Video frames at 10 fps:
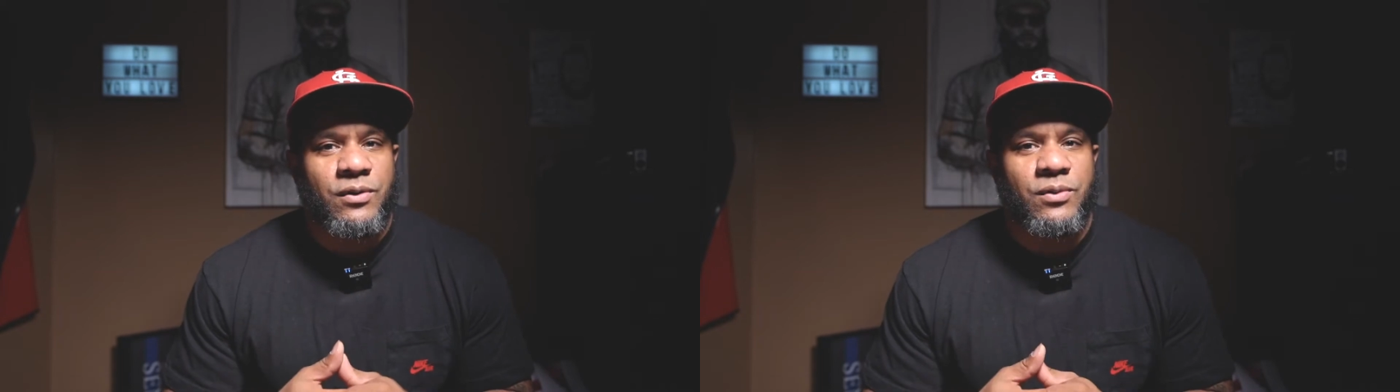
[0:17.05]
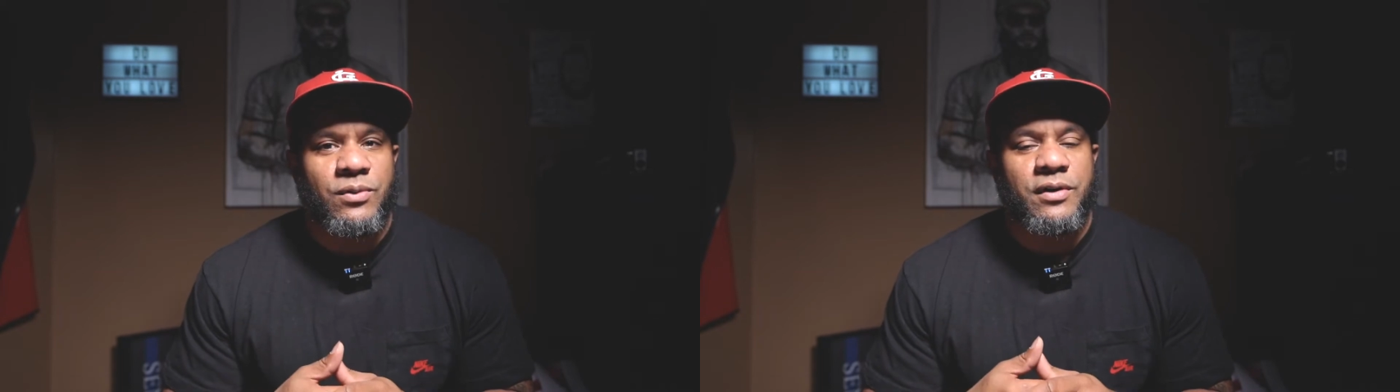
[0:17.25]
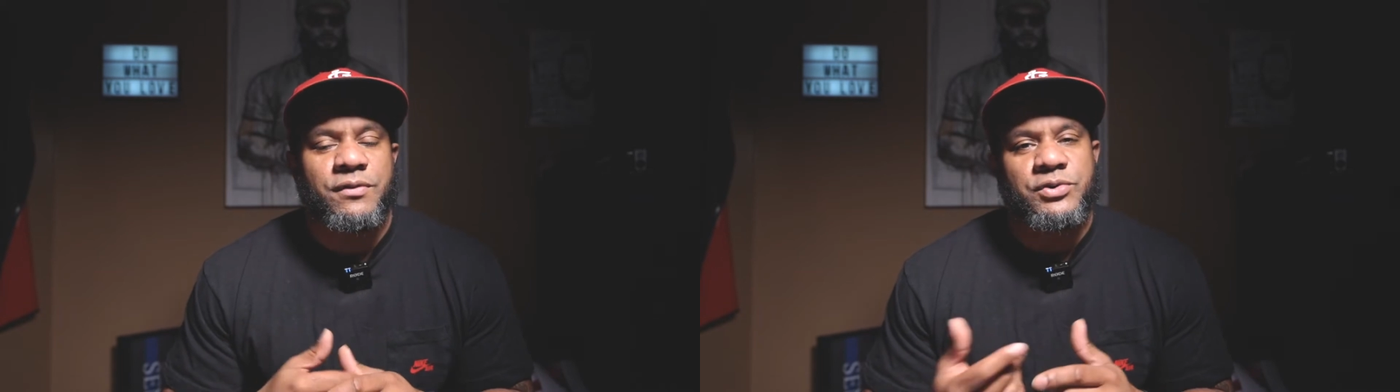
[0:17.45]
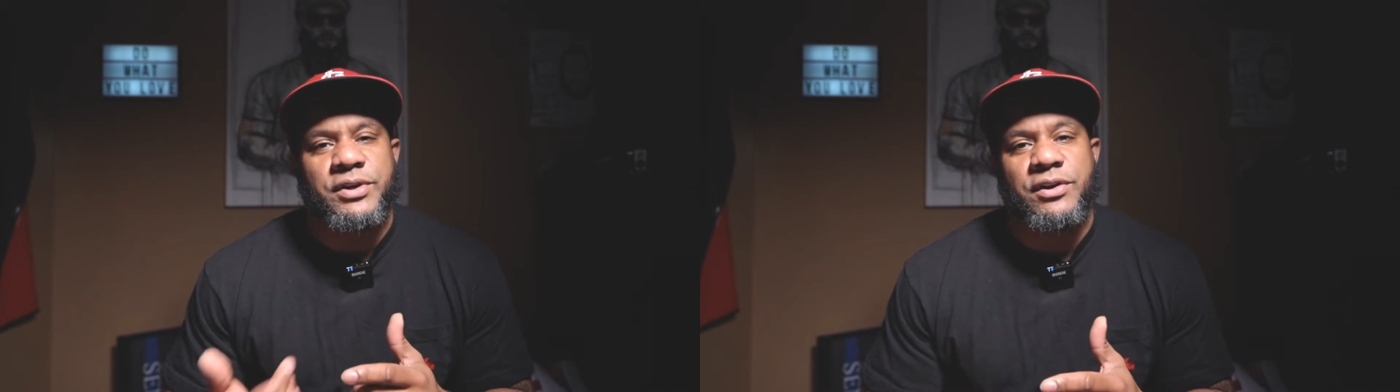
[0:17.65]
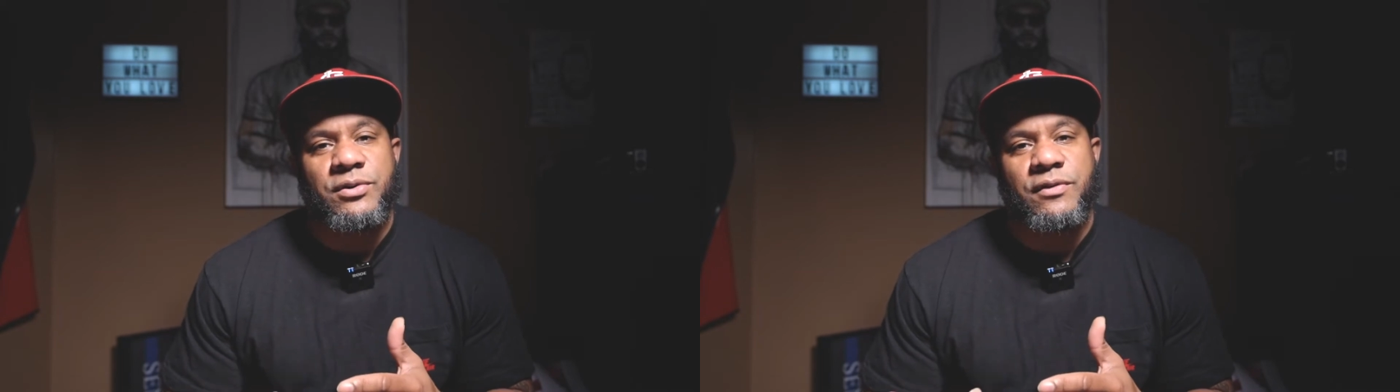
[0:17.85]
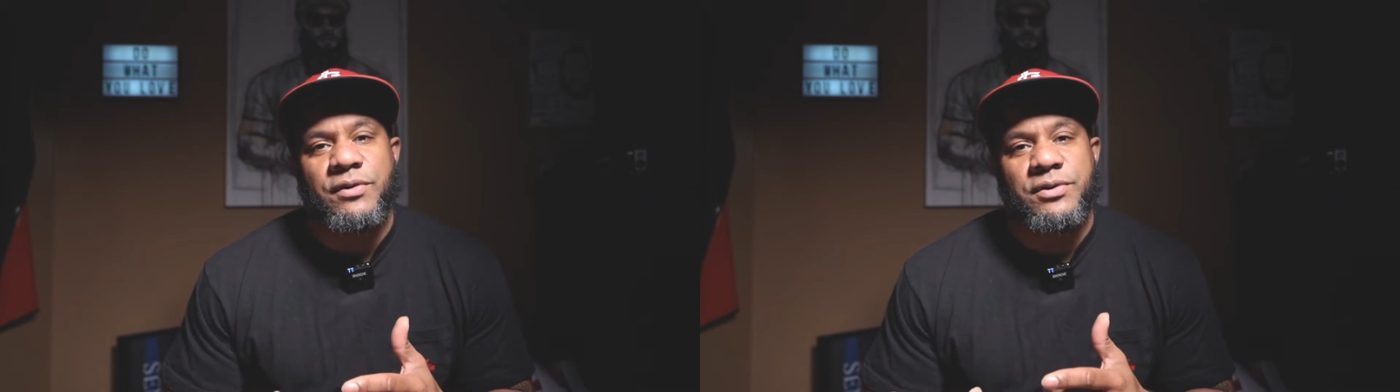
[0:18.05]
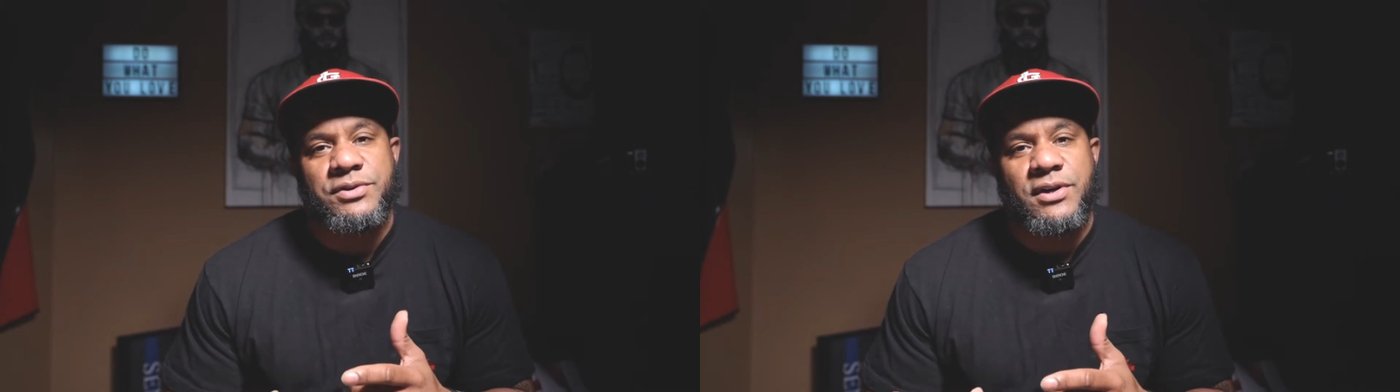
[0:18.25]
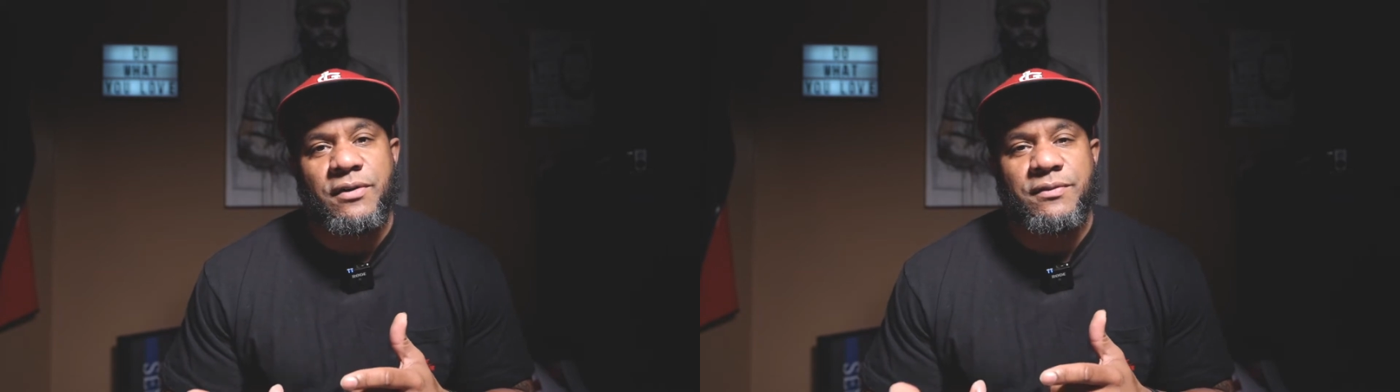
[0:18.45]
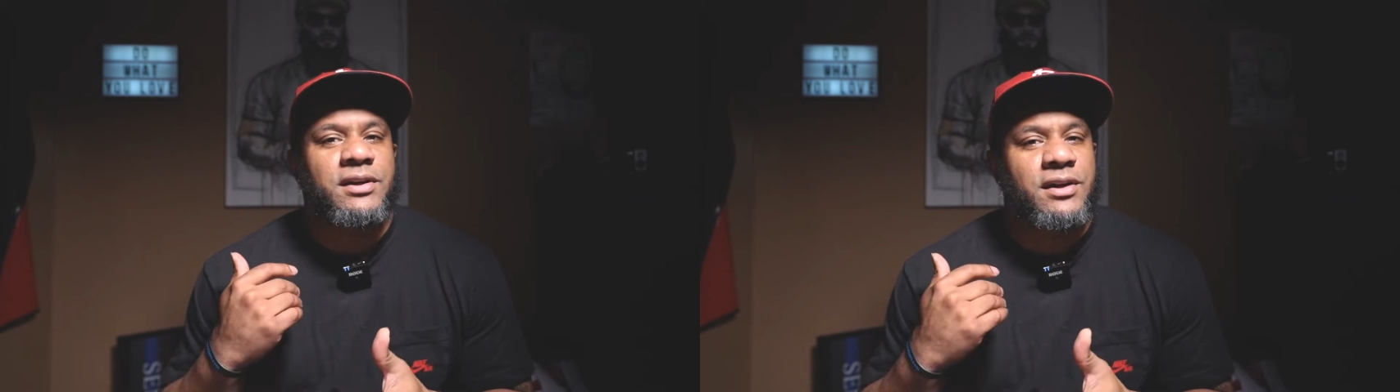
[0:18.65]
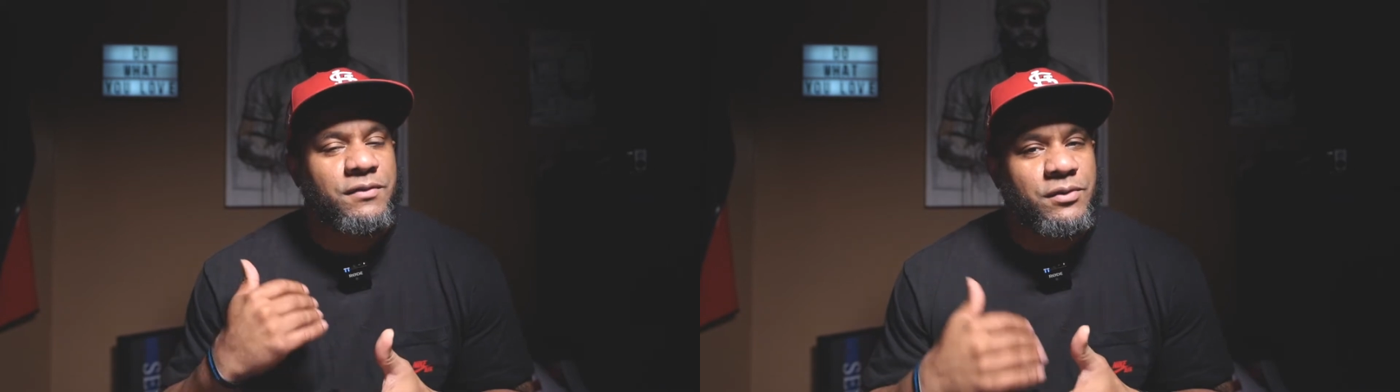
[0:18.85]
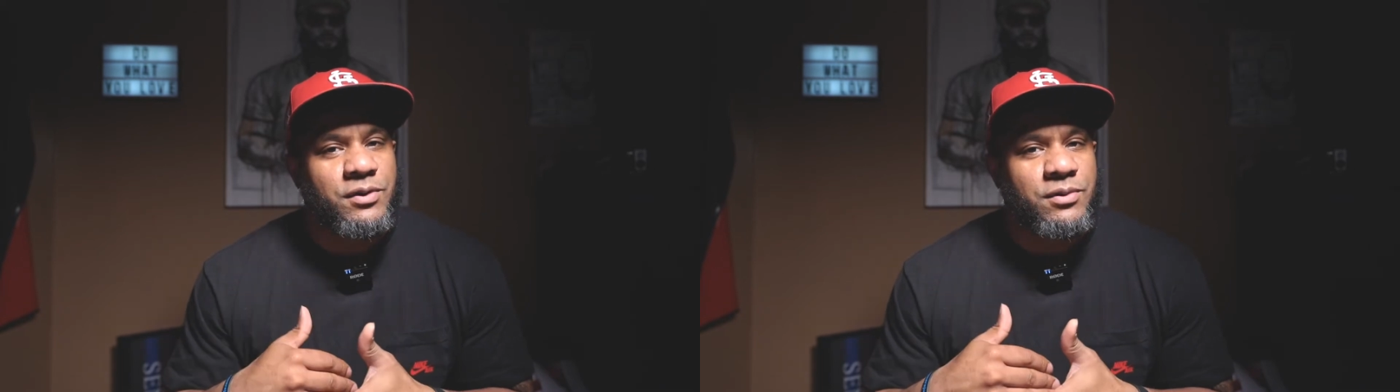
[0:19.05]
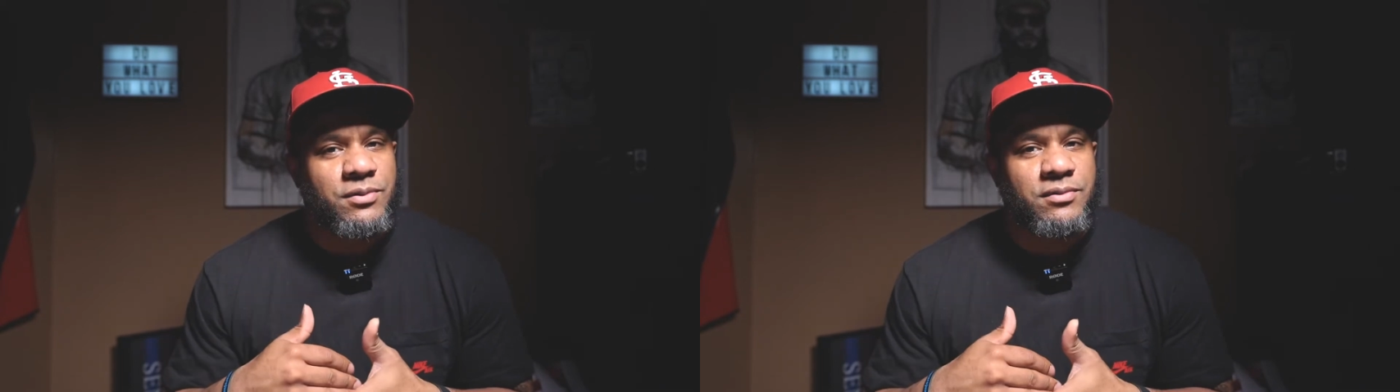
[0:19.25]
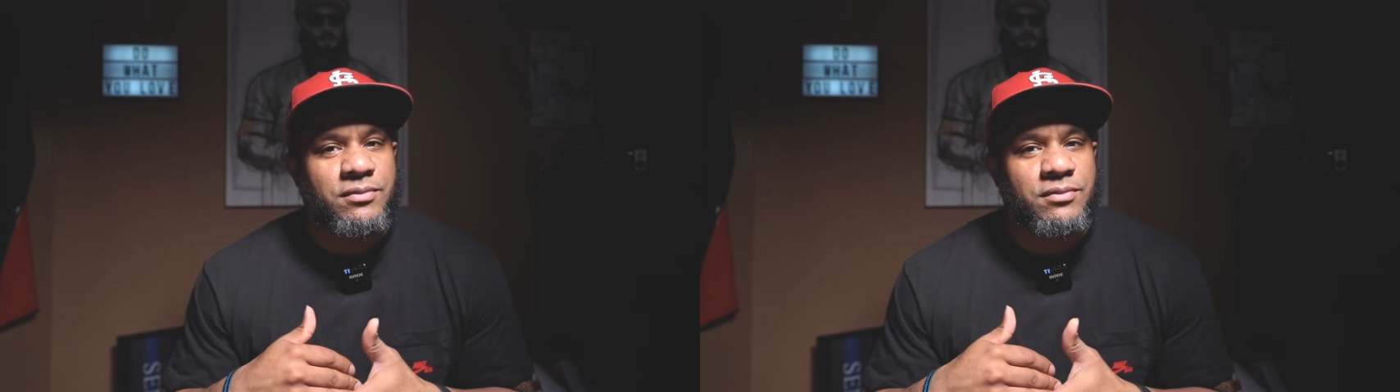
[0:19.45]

or if you're trying to do it for yourself. If you're new,